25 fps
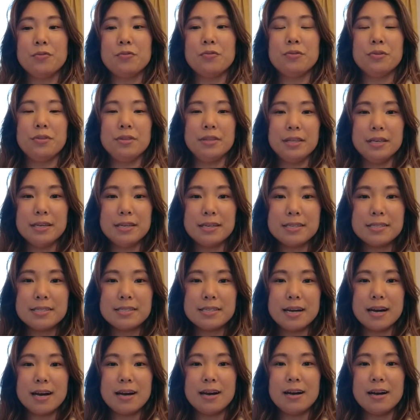for this,
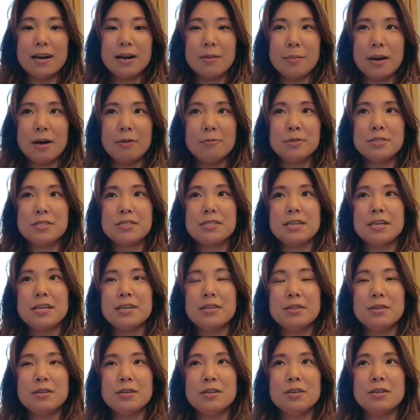I would say
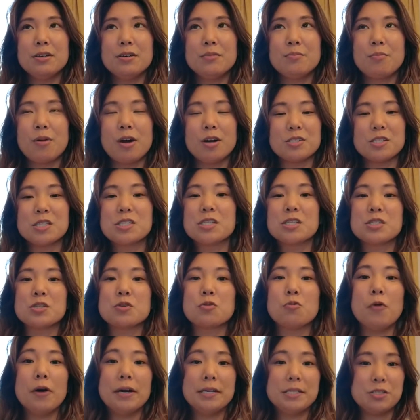the process is
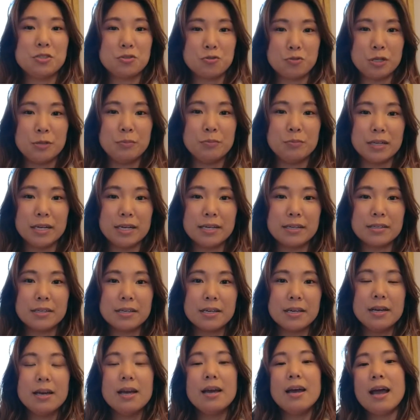quite streamlined.
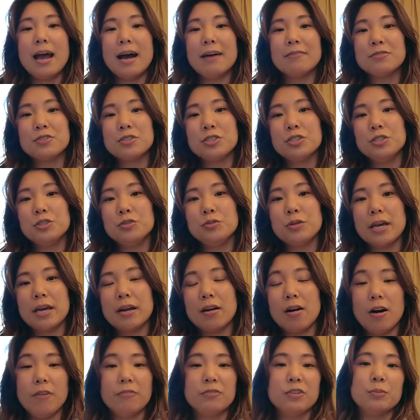After you get
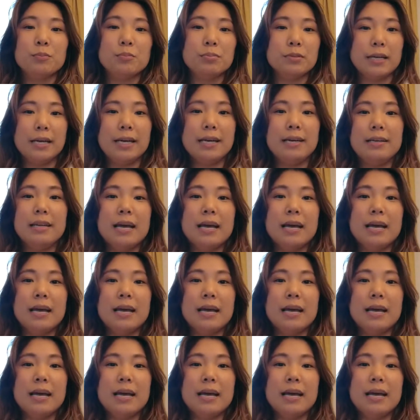off the plane,